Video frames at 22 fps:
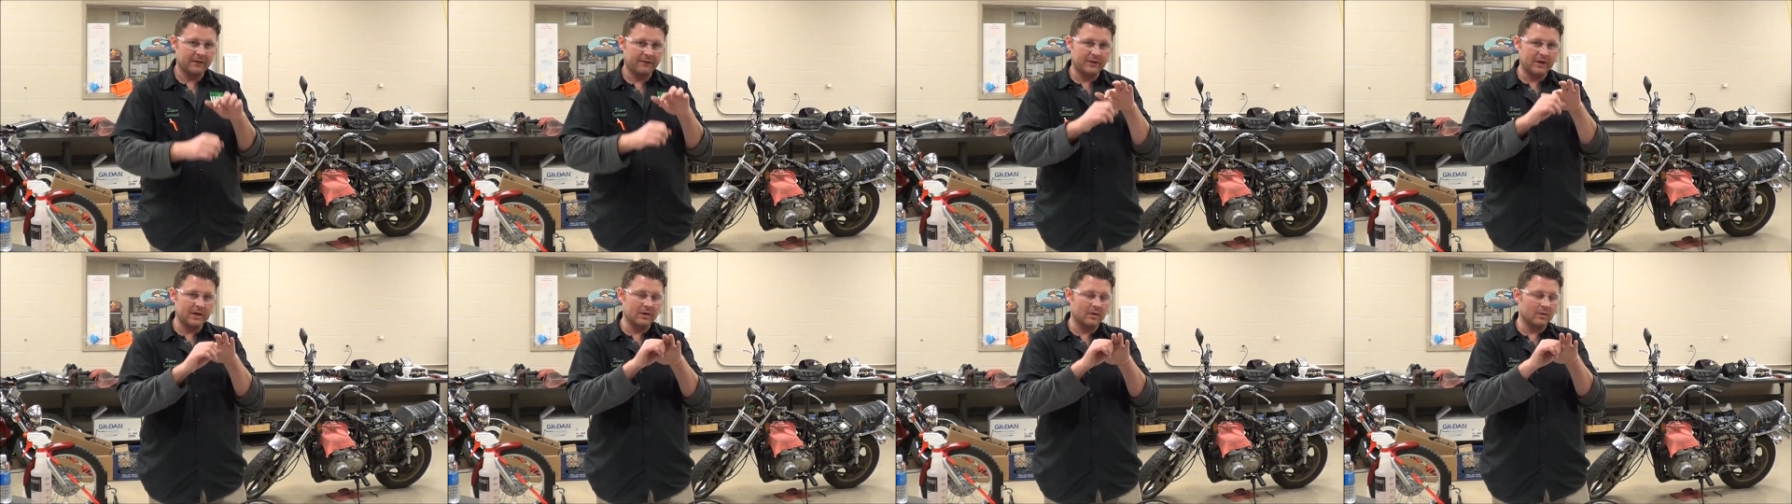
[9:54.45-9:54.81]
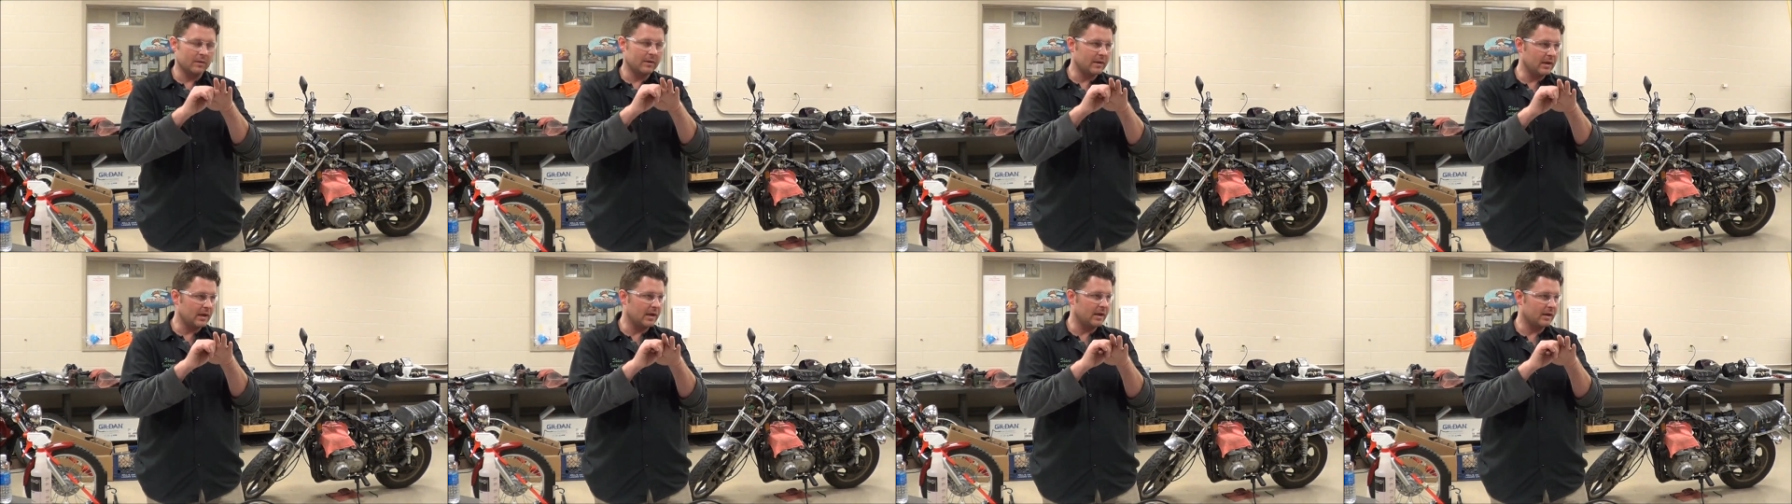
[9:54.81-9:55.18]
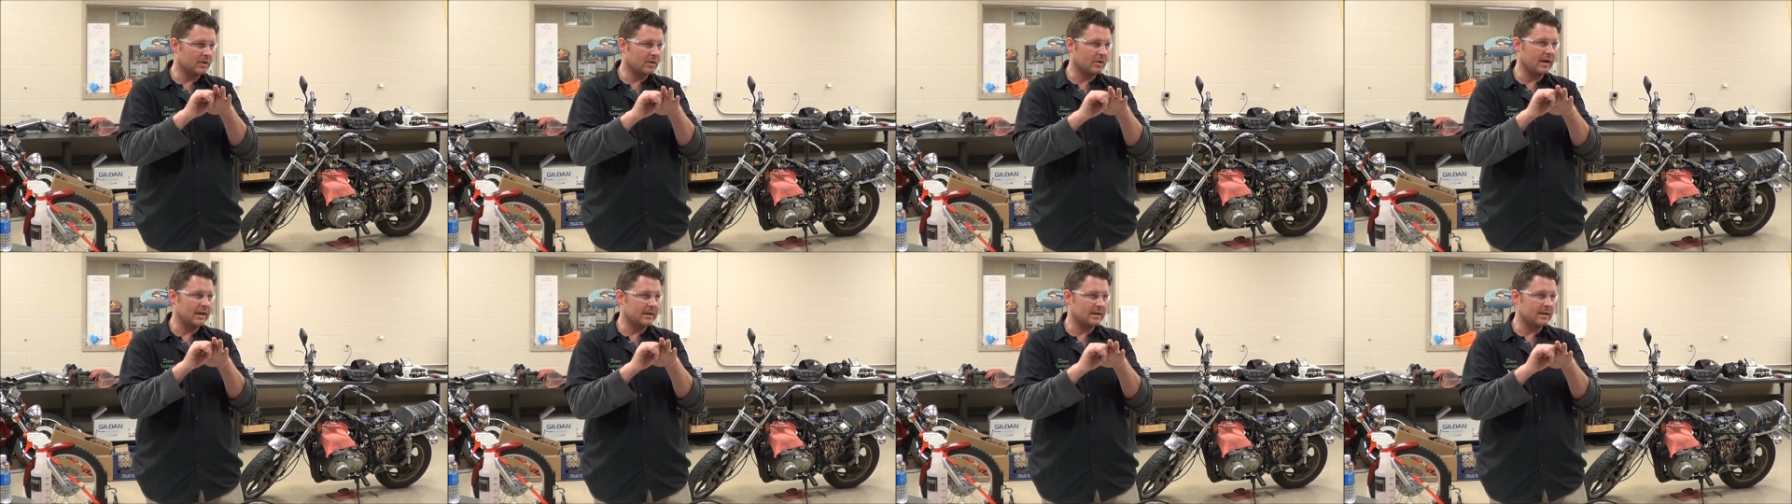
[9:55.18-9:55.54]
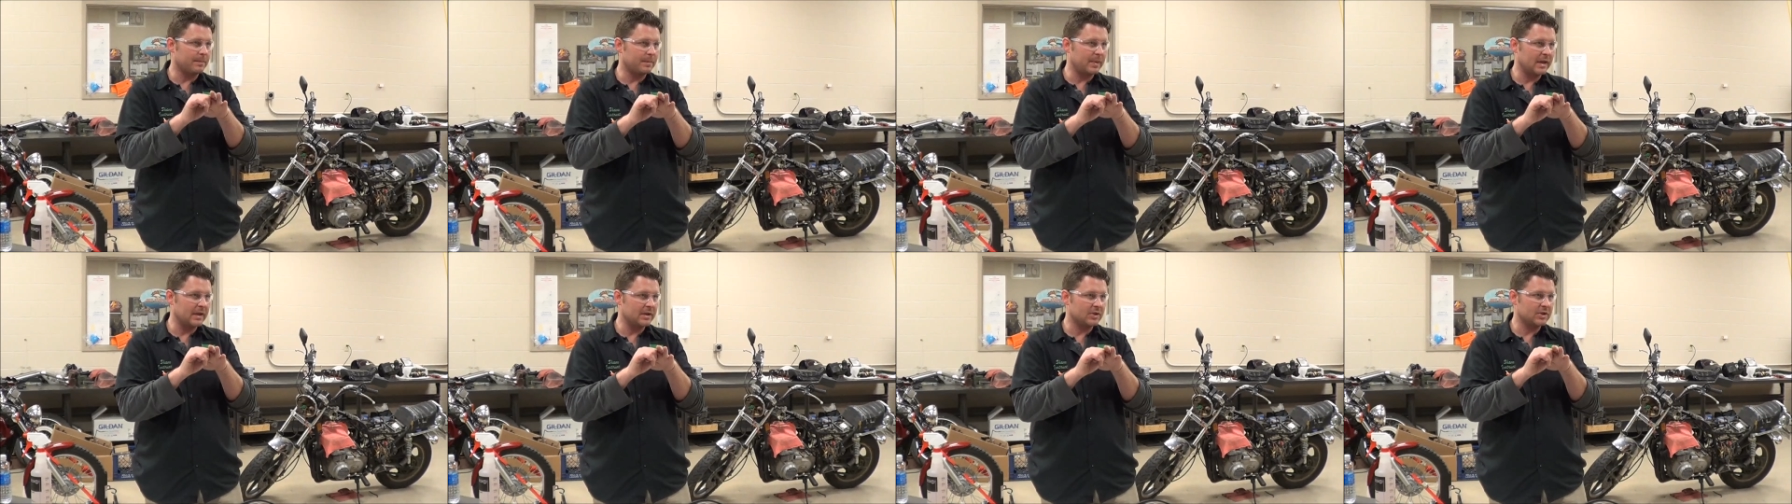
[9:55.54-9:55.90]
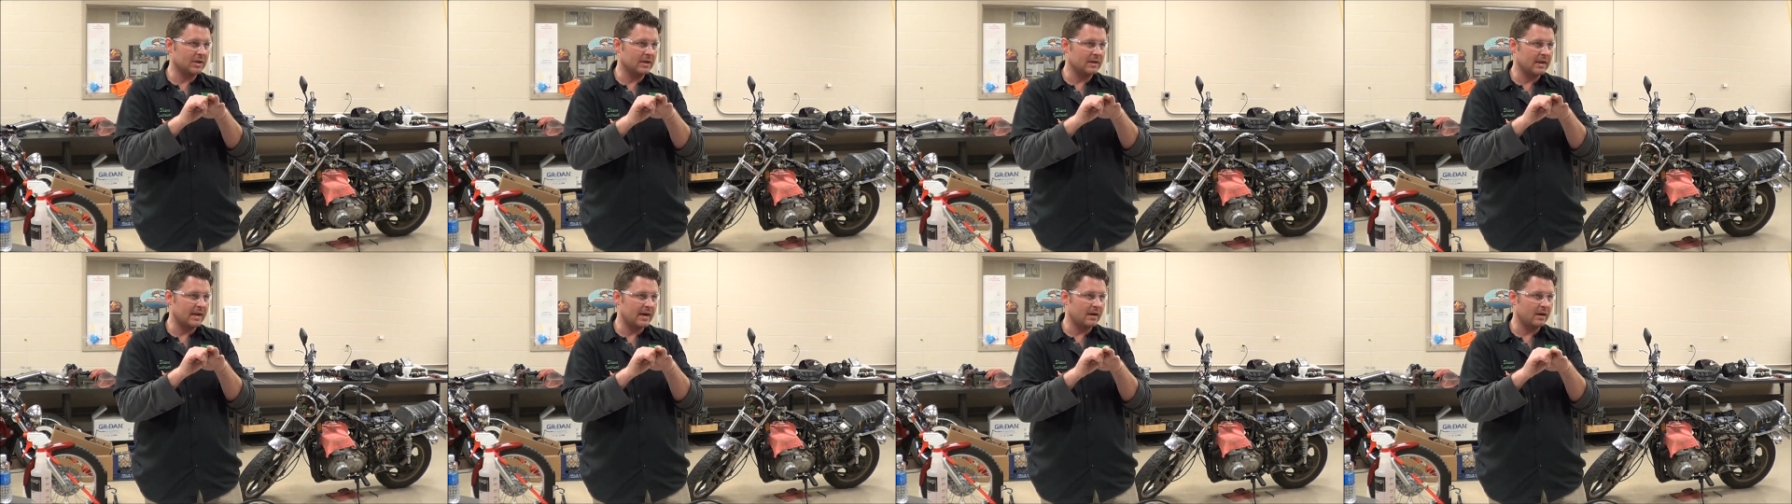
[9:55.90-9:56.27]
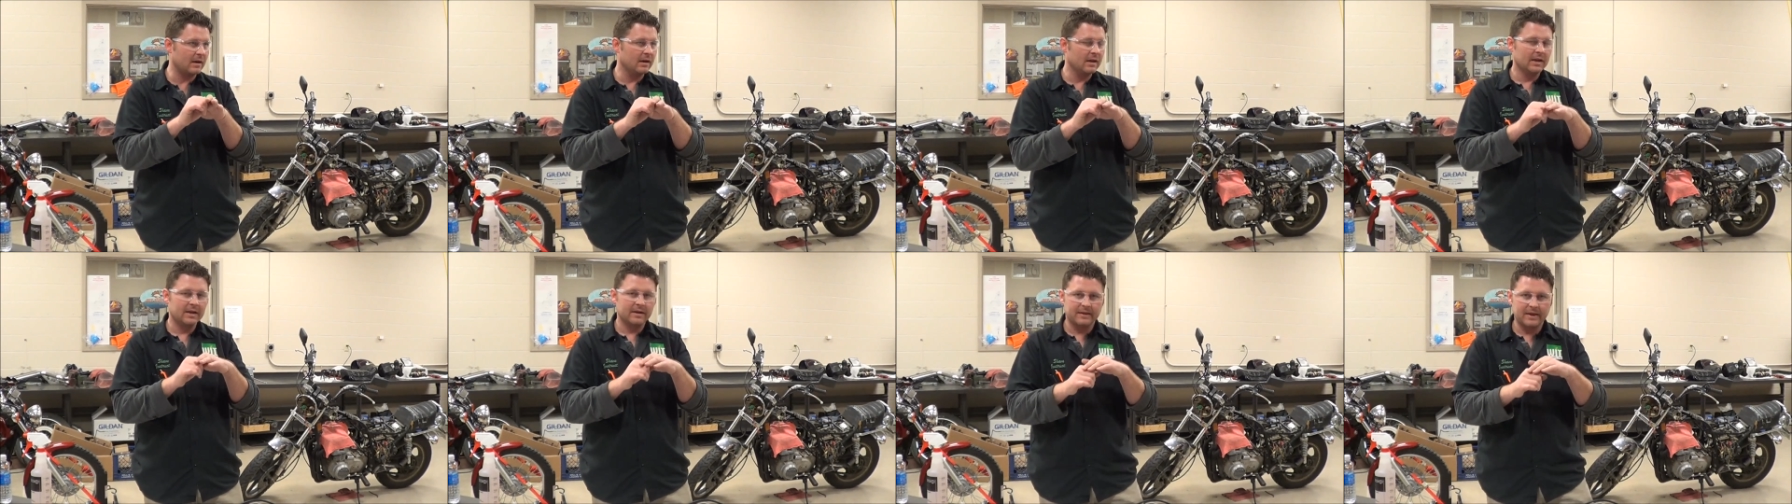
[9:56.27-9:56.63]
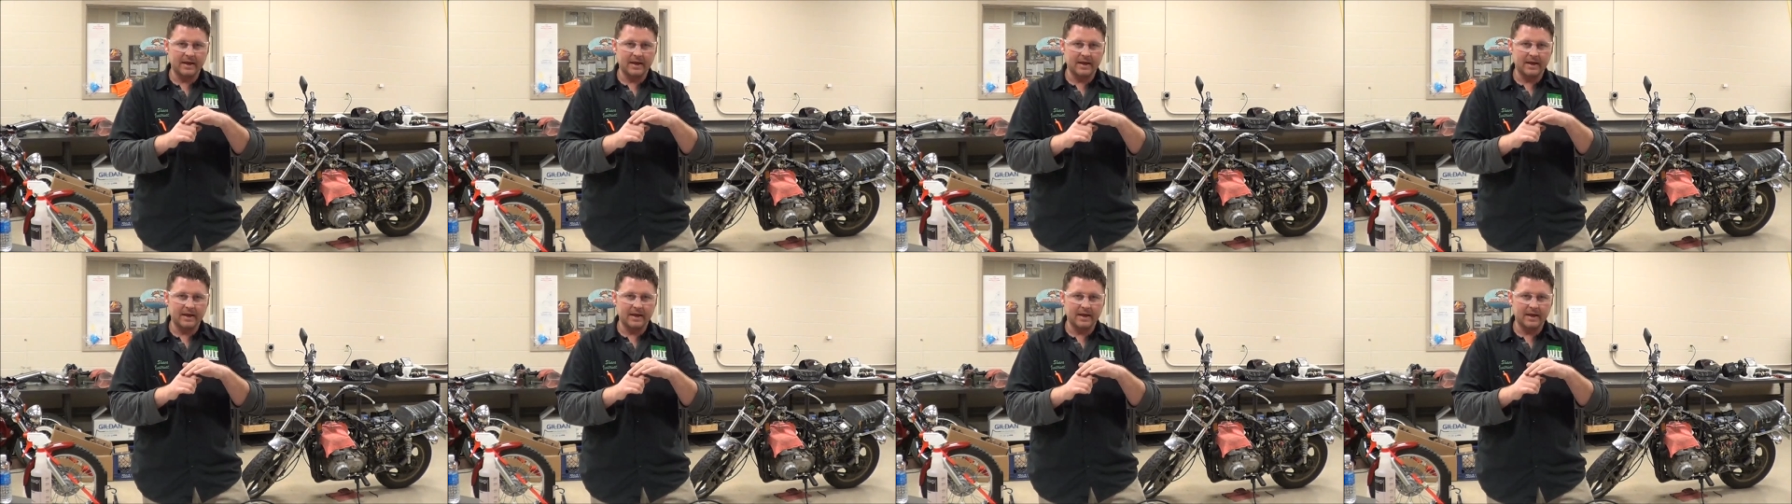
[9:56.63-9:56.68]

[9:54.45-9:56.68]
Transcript: if we don't uh, create the pinch in there,